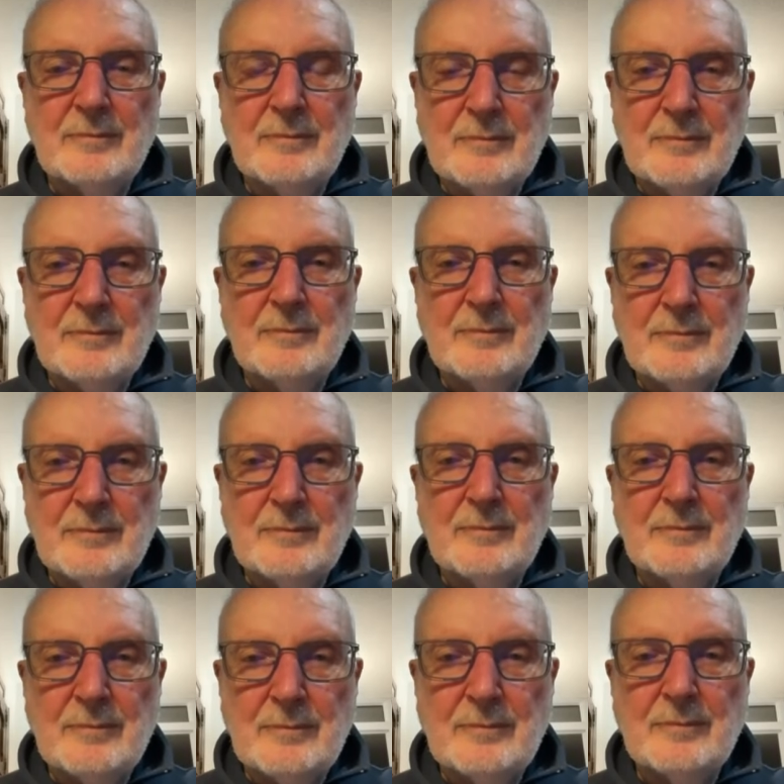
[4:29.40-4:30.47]

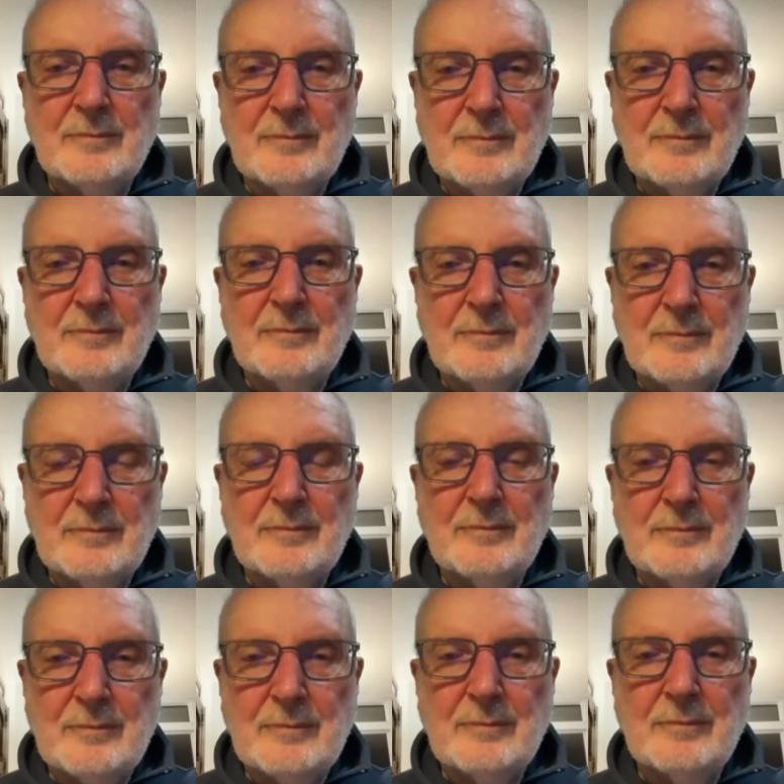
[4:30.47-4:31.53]

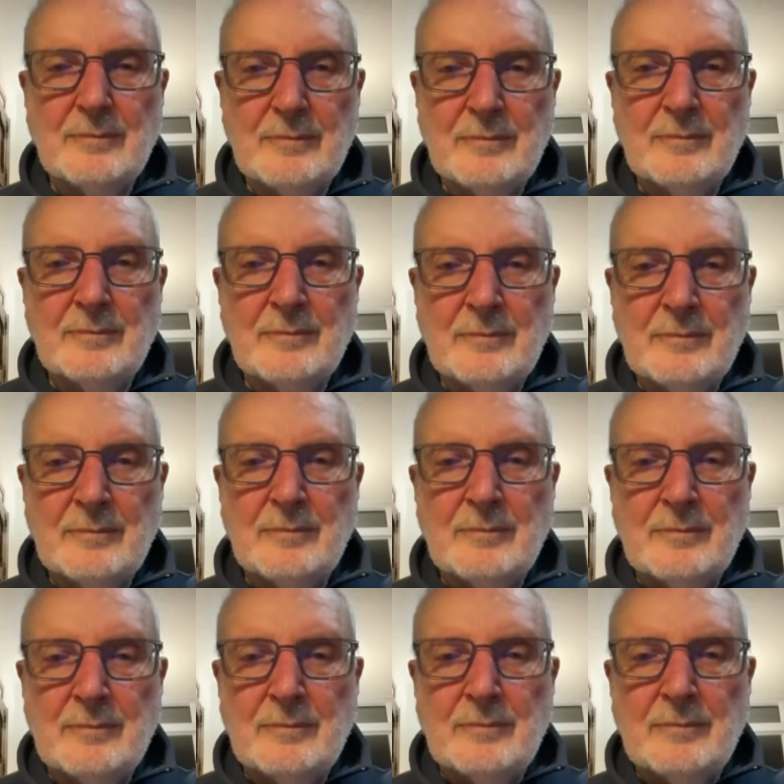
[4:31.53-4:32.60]

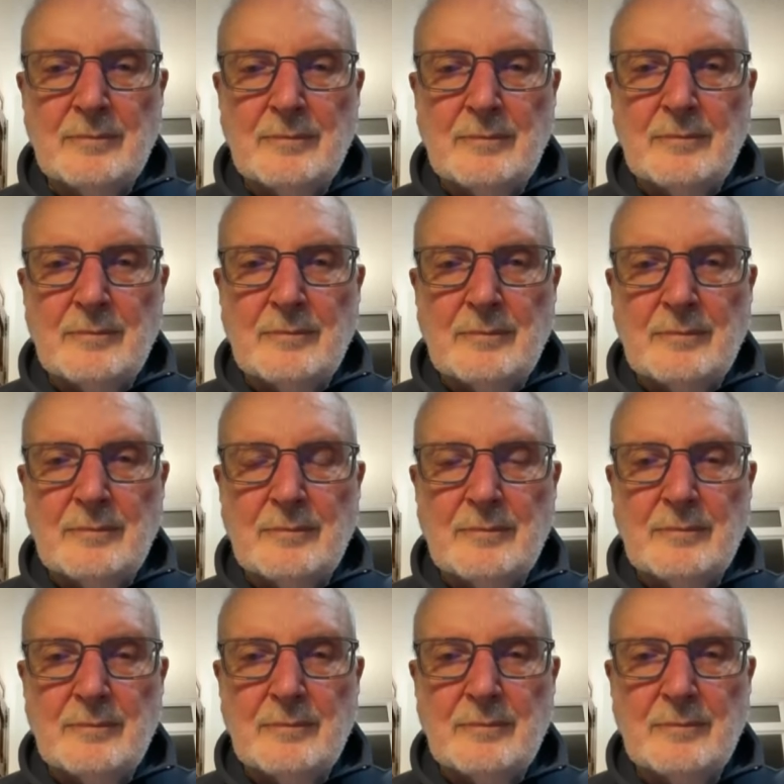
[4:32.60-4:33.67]

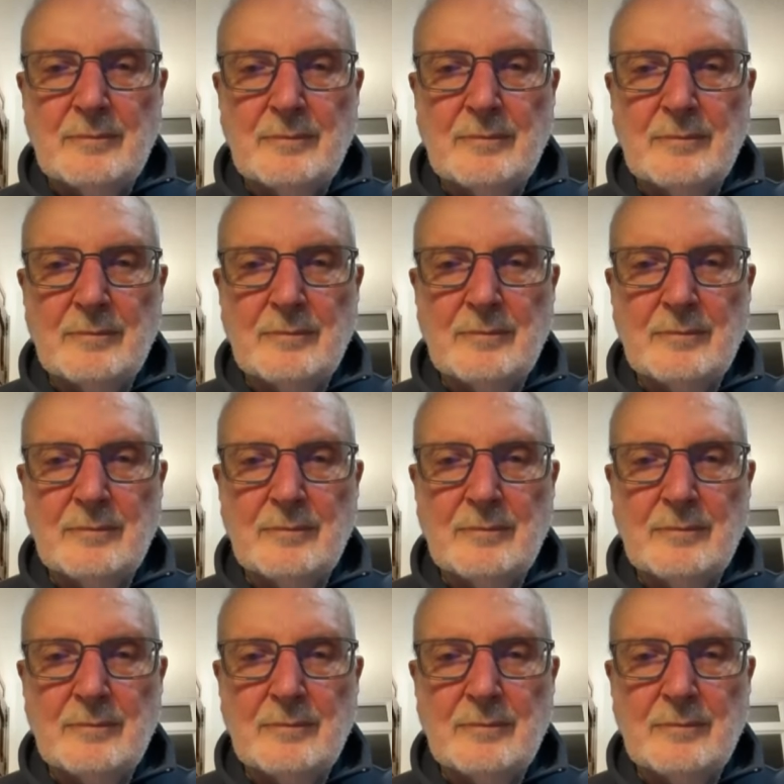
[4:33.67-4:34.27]
The person shown says nothing.